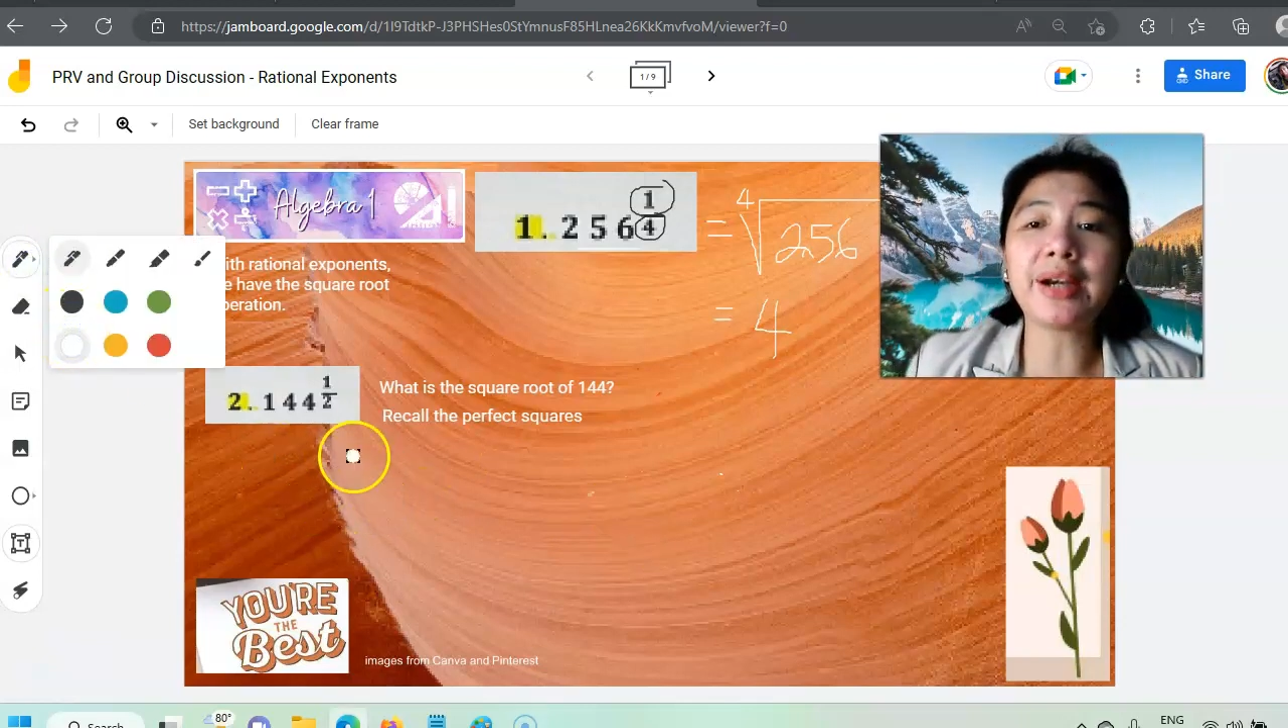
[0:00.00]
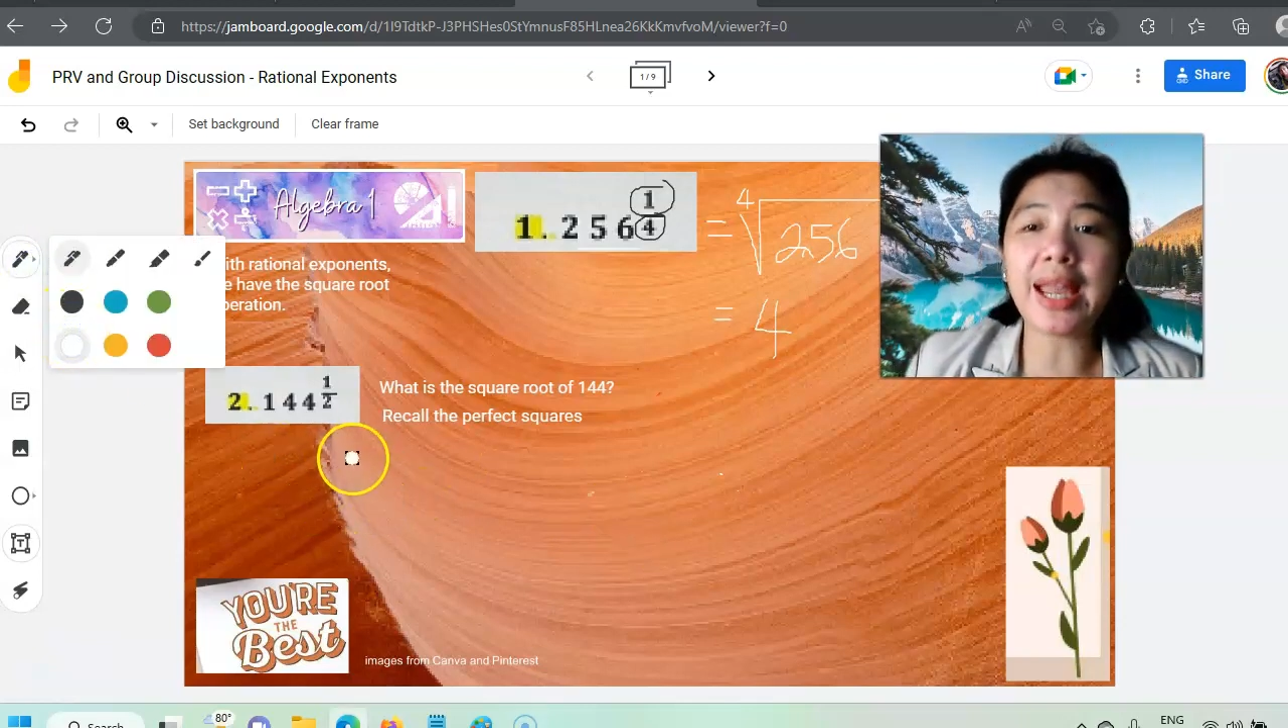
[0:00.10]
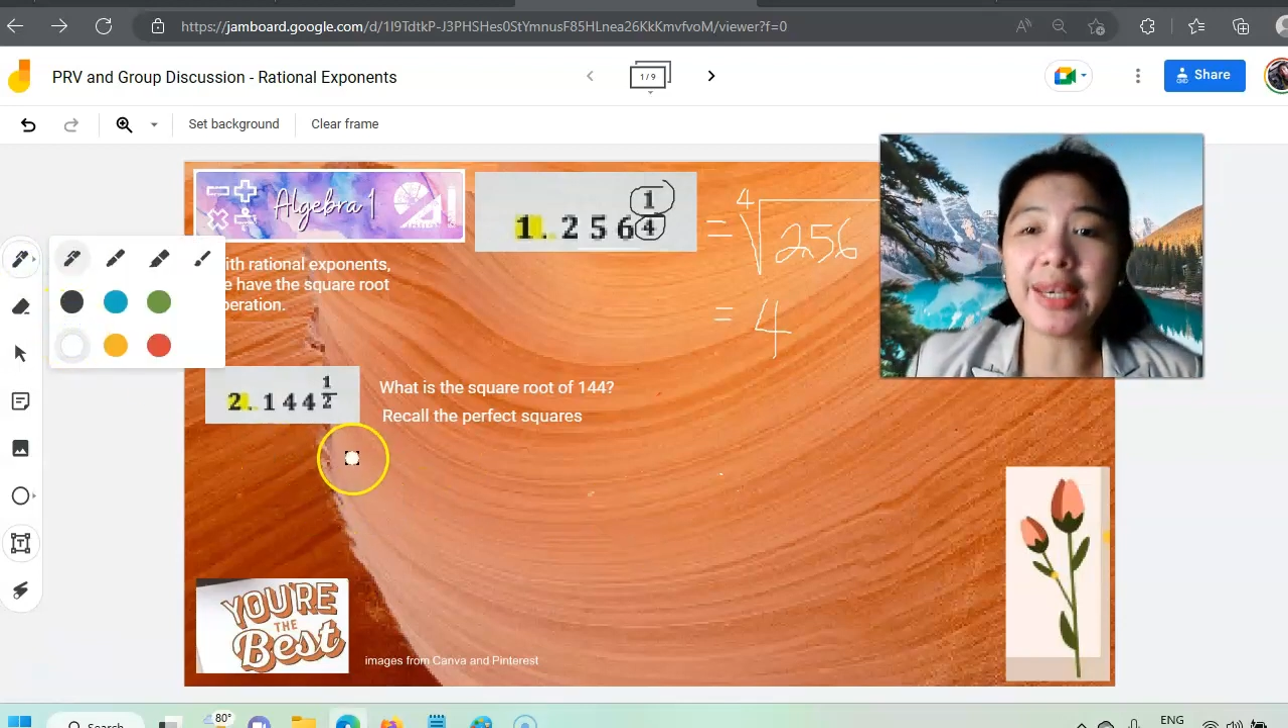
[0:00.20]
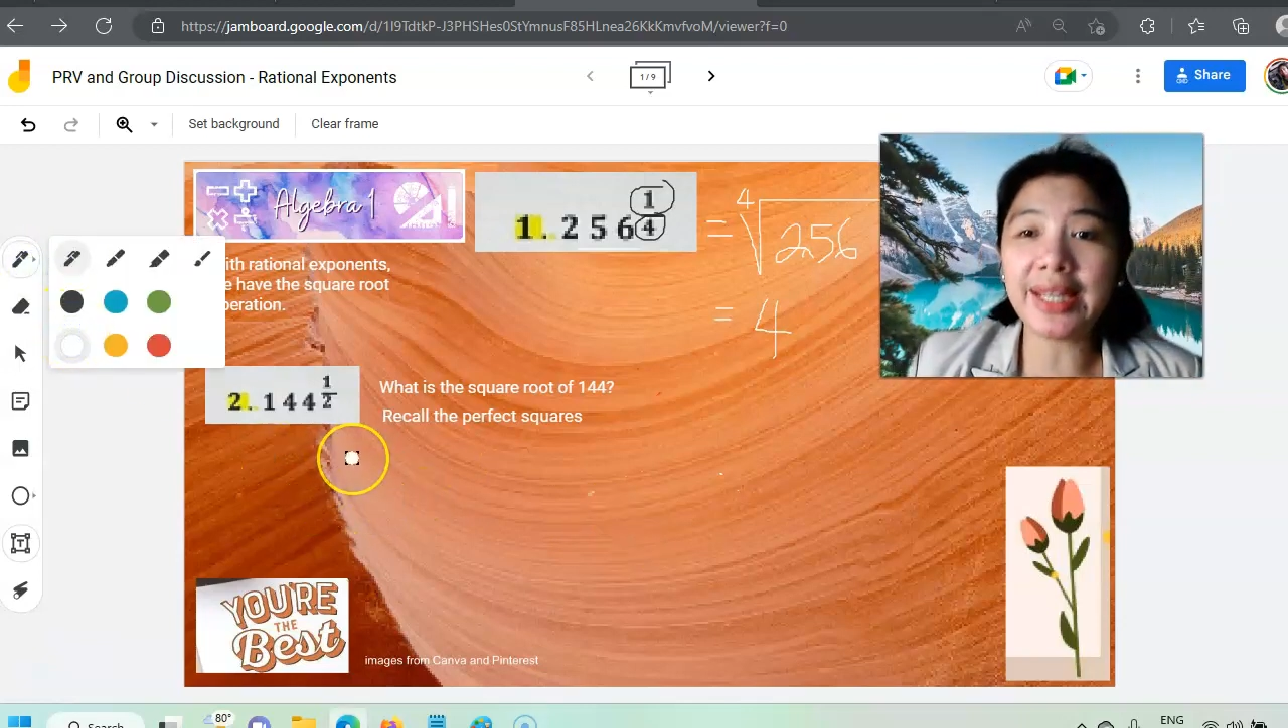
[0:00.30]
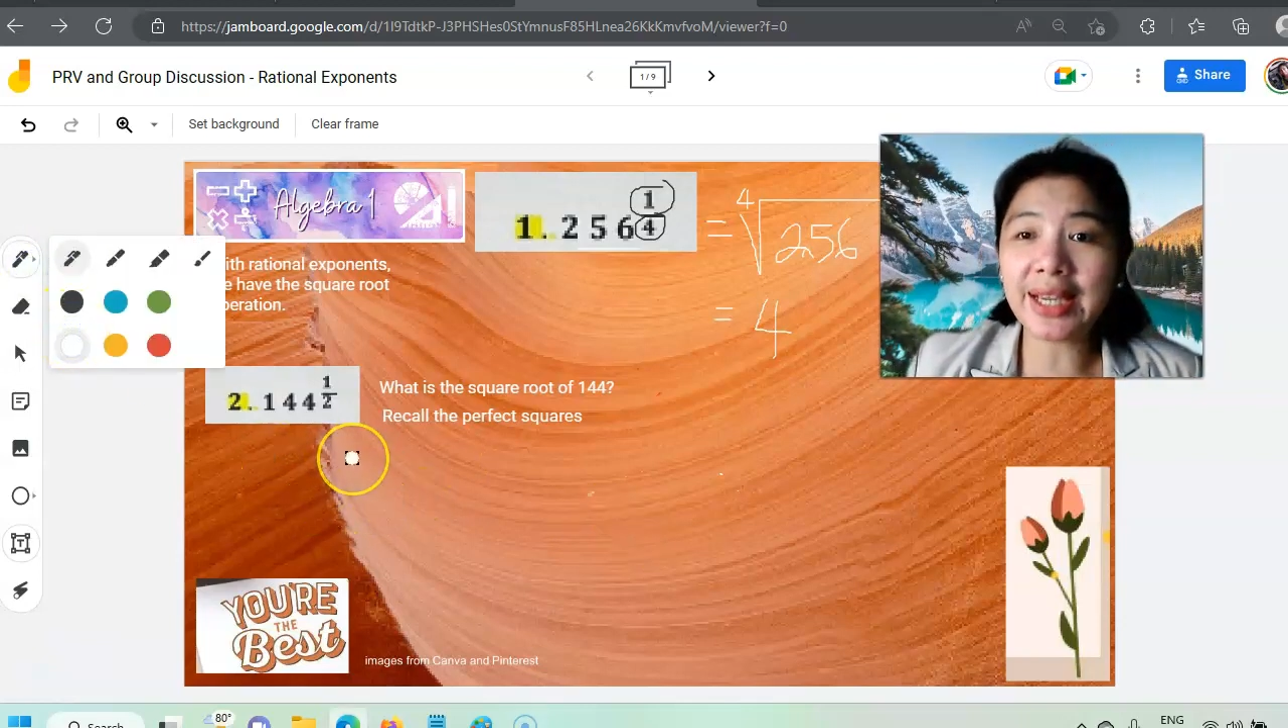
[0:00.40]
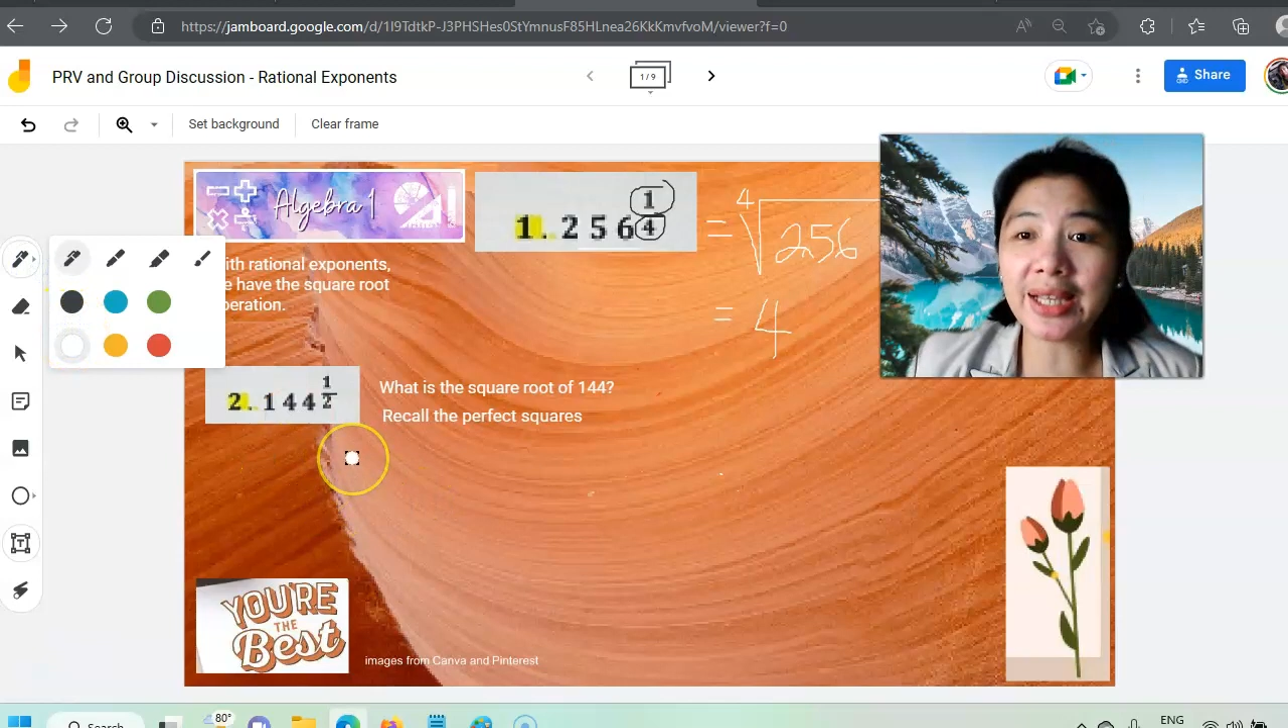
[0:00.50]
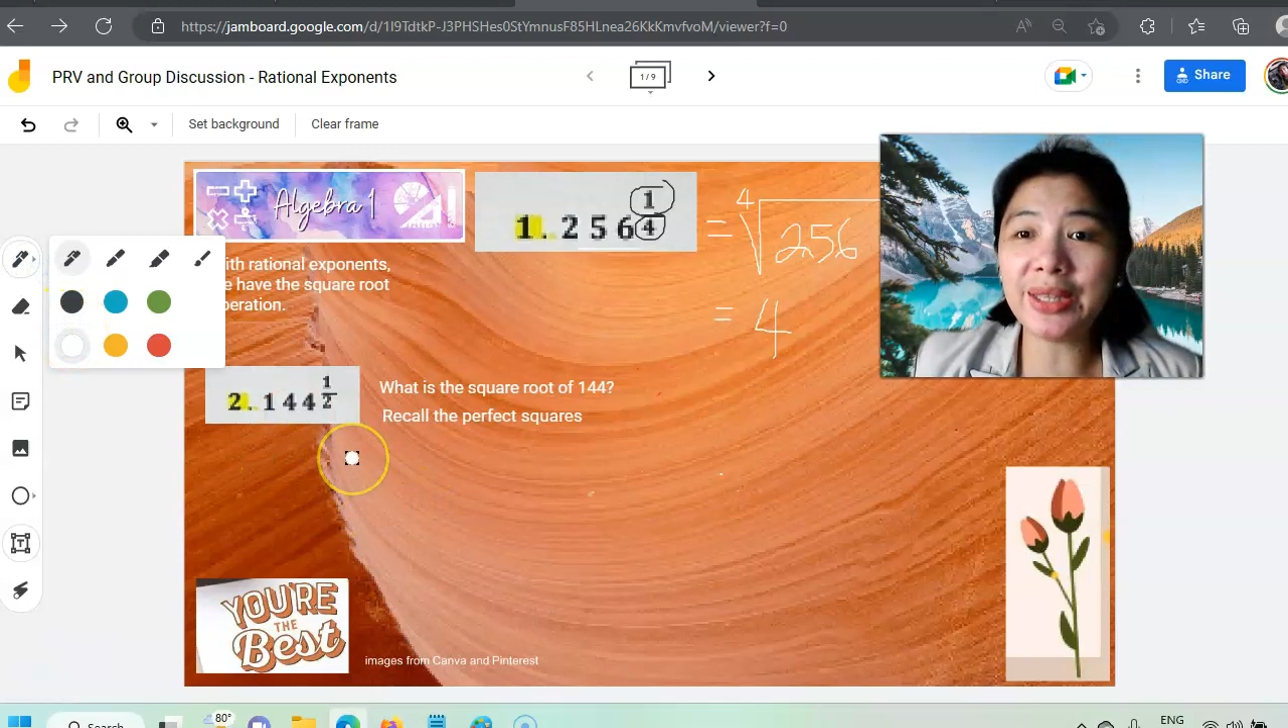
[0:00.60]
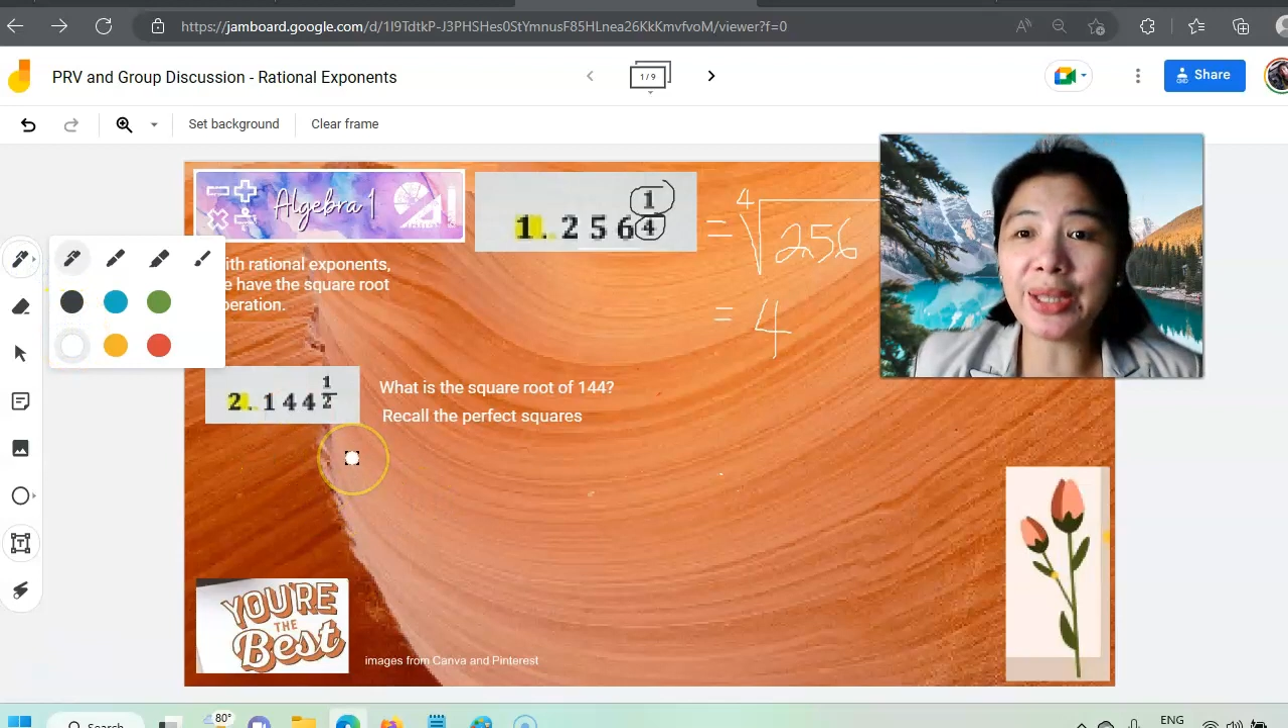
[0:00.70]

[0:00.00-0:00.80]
radical